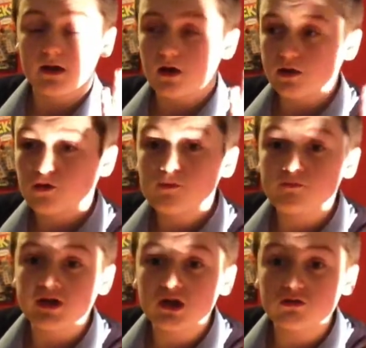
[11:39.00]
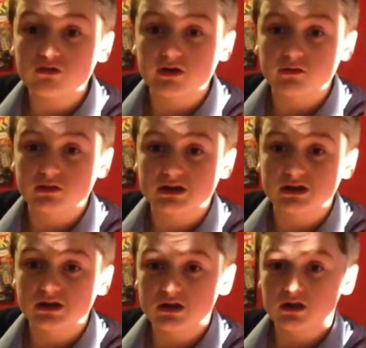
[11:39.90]
I thought pre-ordering was
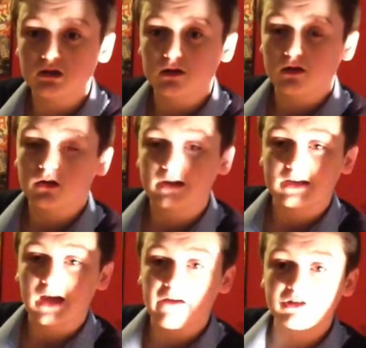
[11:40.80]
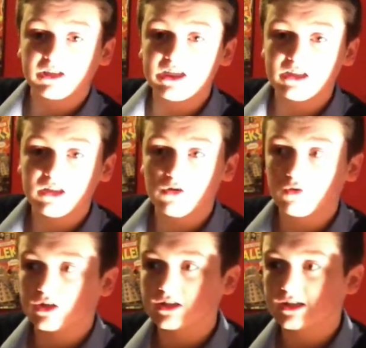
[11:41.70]
like guaranteed that you're
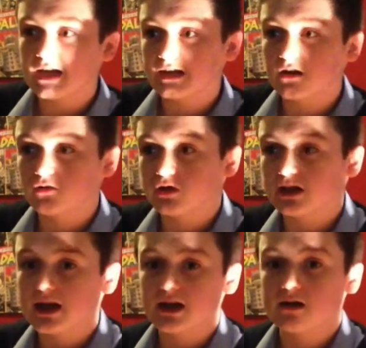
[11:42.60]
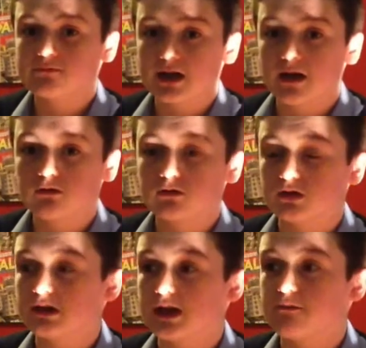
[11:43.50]
gonna get it on the day it comes out or
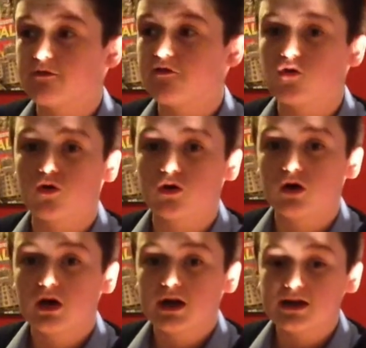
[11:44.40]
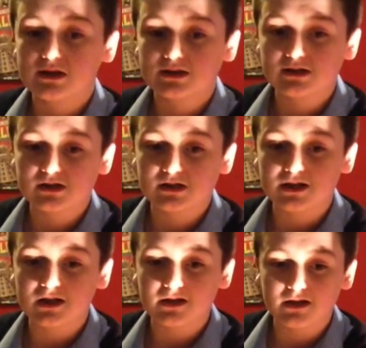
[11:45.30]
the day before. It's
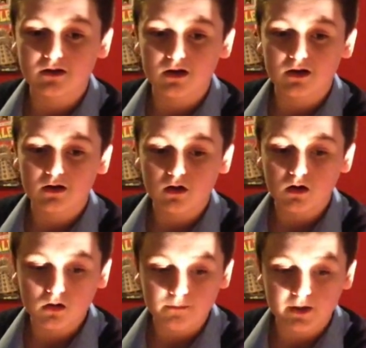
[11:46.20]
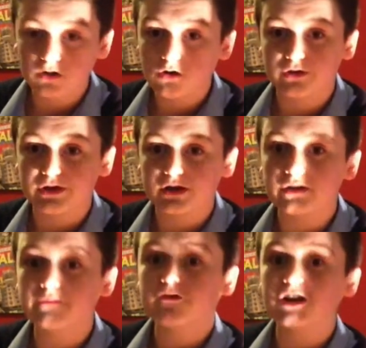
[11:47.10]
just like, oh my god, and
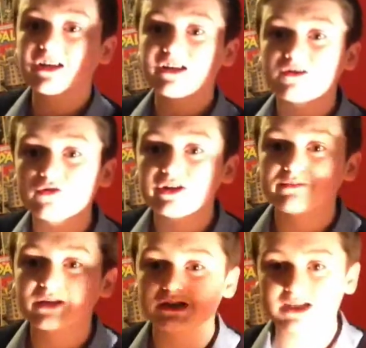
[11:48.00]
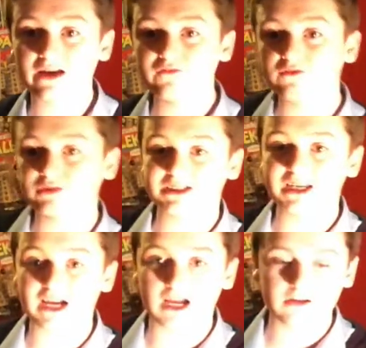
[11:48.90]
I'm really annoyed because everyone's
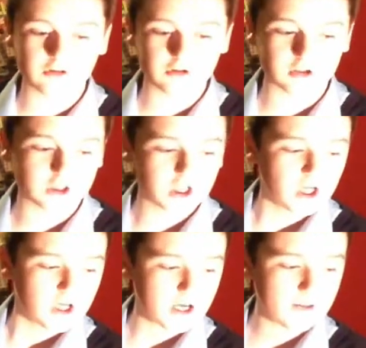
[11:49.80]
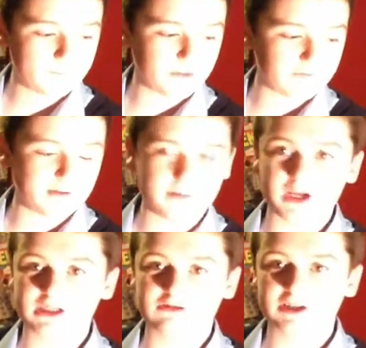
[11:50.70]
saying how good um, the
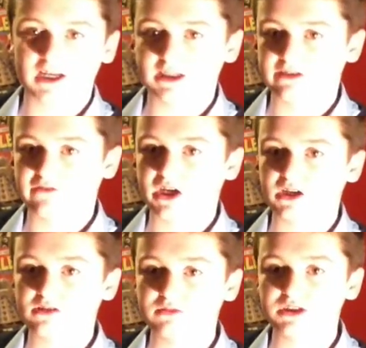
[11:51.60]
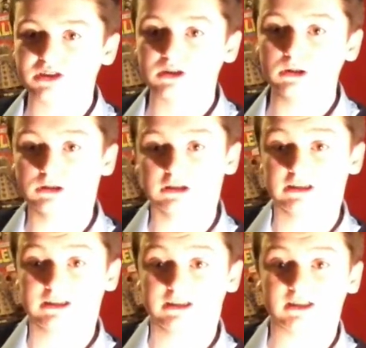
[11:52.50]
remastering is of it, and I'm just,
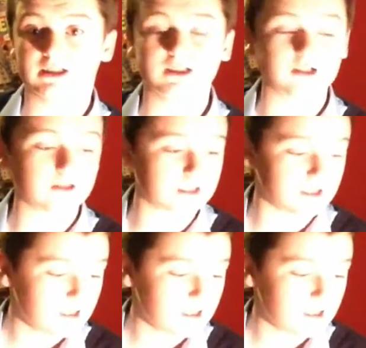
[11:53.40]
oh, it